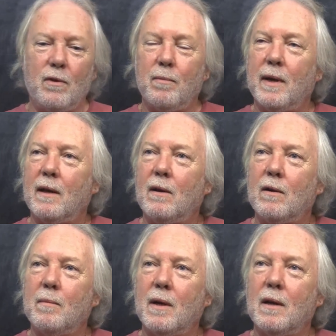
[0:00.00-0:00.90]
you'd make a lot
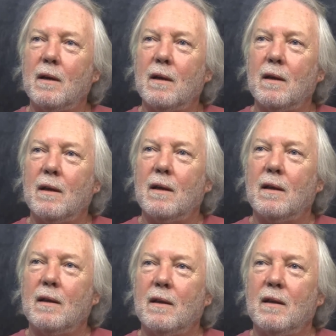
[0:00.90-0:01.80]
of money.
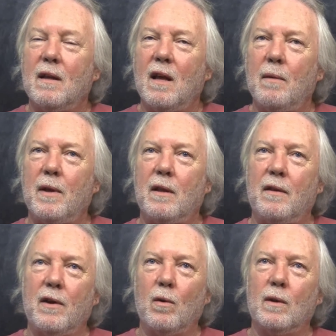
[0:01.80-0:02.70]
I mean, in
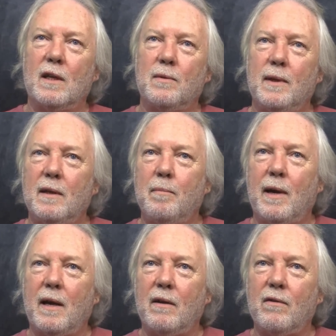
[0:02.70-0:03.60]
the old days we did
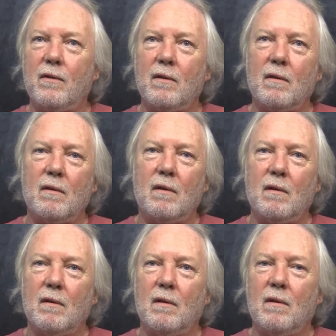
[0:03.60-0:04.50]
banks and
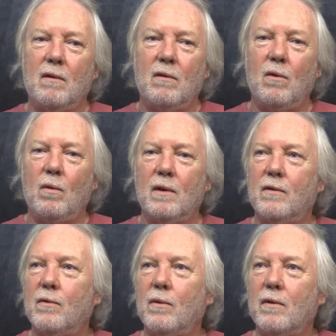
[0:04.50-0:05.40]
all this
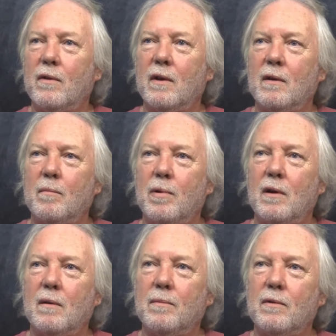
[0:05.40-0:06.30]
sort of thing, and
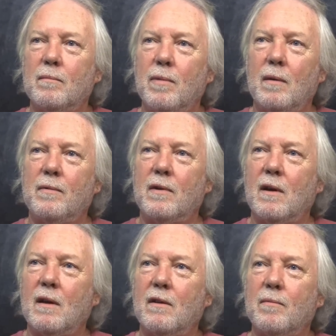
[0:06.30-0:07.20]
pubs and pub
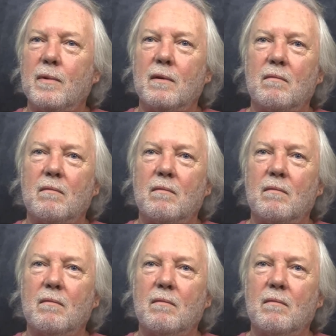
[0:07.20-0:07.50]
signs, but